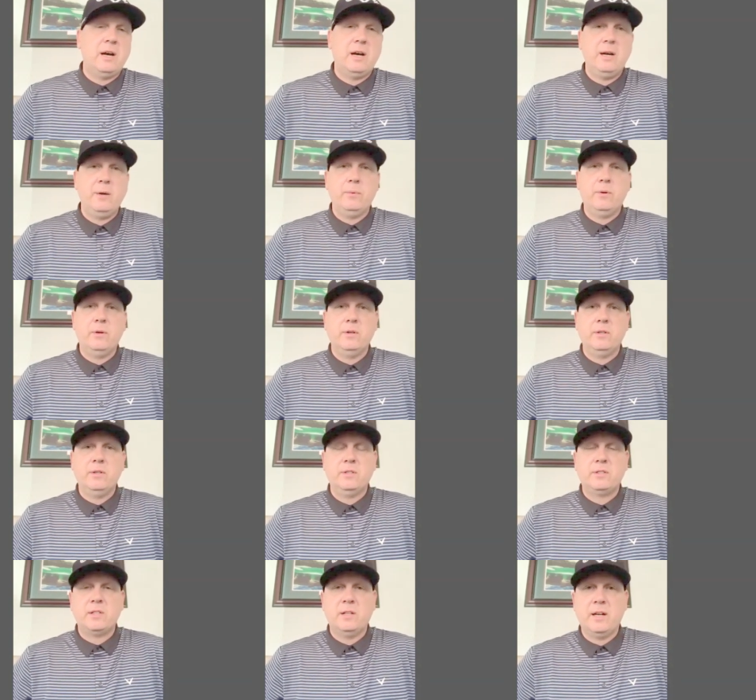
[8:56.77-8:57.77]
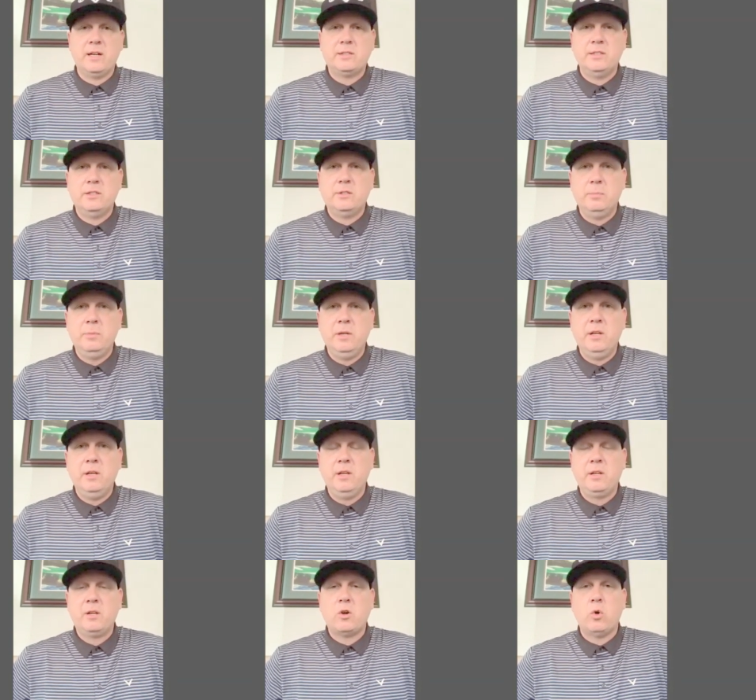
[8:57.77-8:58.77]
I was elected to
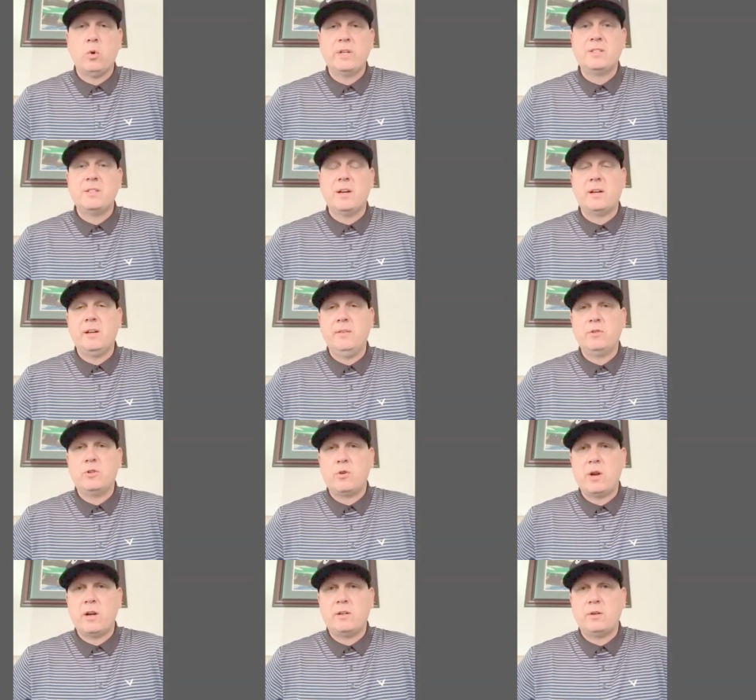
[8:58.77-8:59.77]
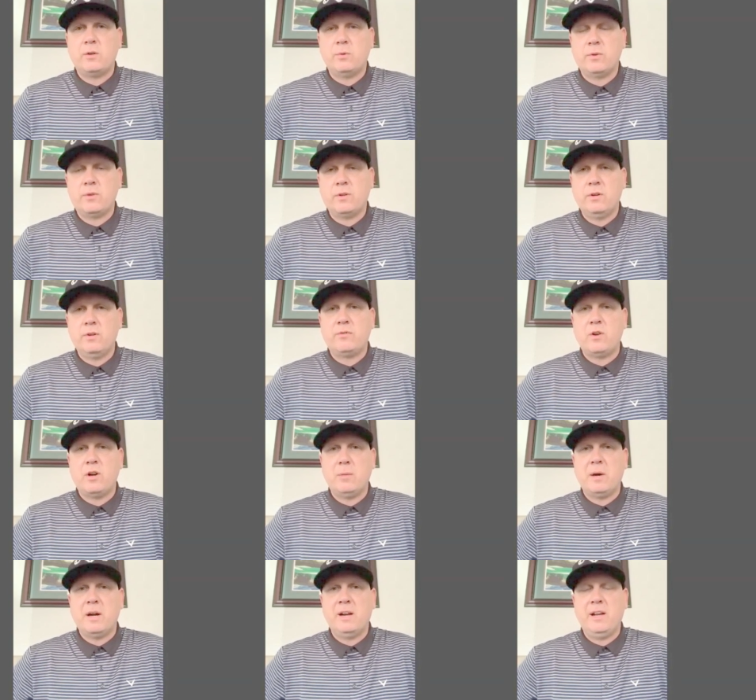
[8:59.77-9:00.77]
be co-executive director with a good friend
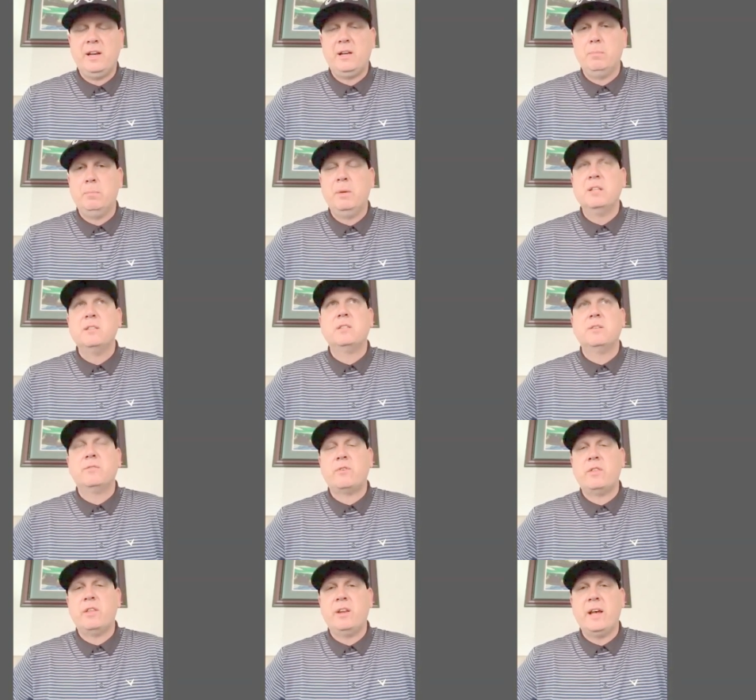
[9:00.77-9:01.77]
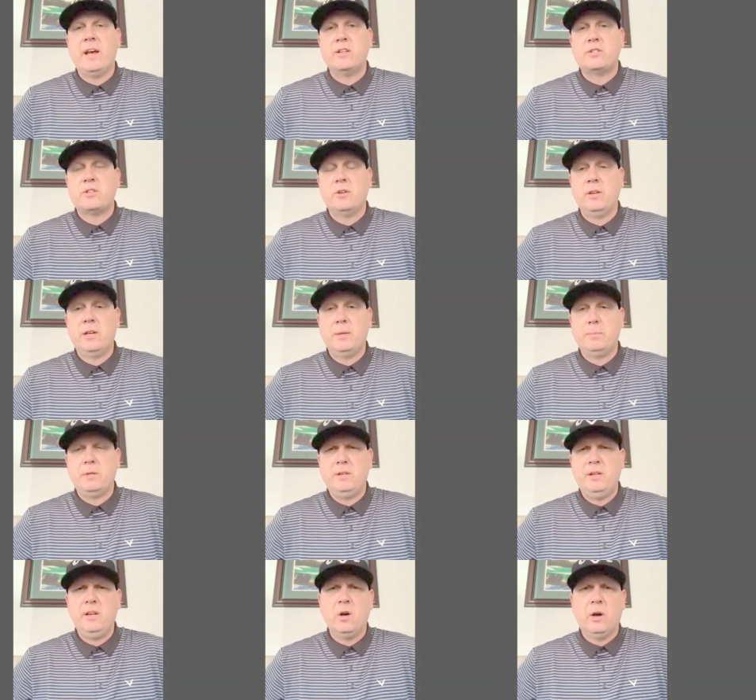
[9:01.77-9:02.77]
of mine, Anna Benza, for the National
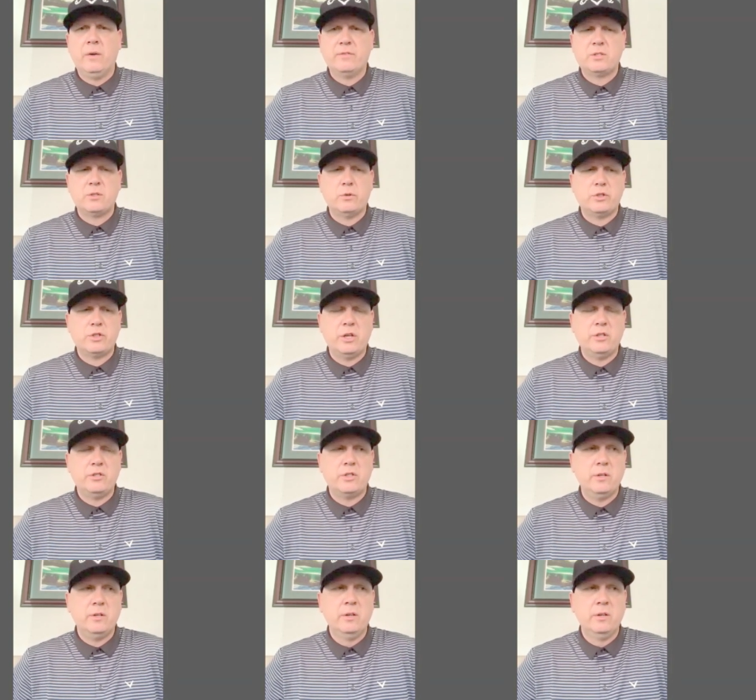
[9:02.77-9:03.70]
Amputee Golf Association,